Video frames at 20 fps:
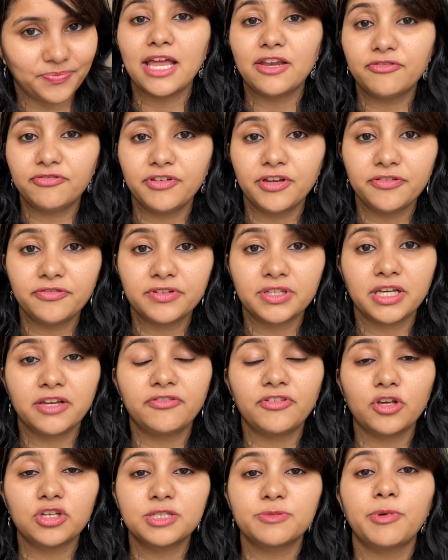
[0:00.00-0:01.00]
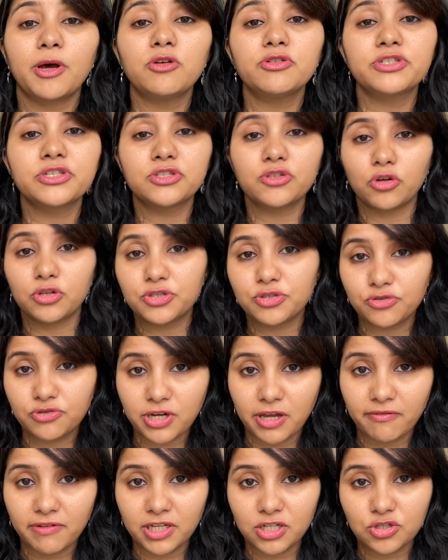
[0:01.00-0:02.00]
And fifth, if your spouse is also
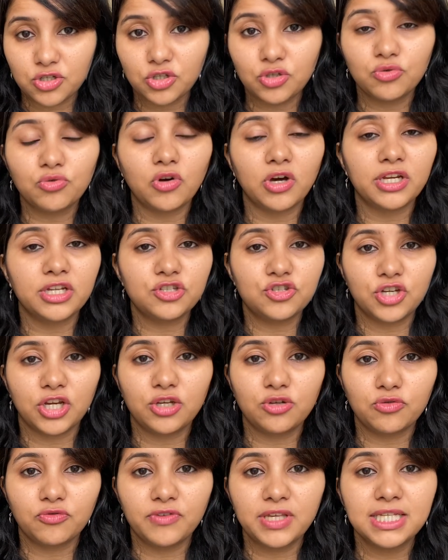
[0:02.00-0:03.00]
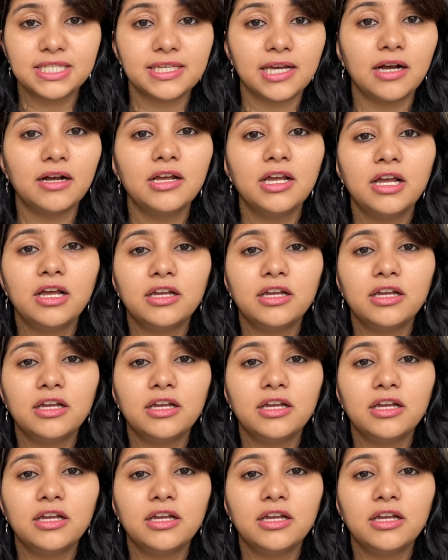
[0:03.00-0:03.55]
traveling to you on a J2 visa,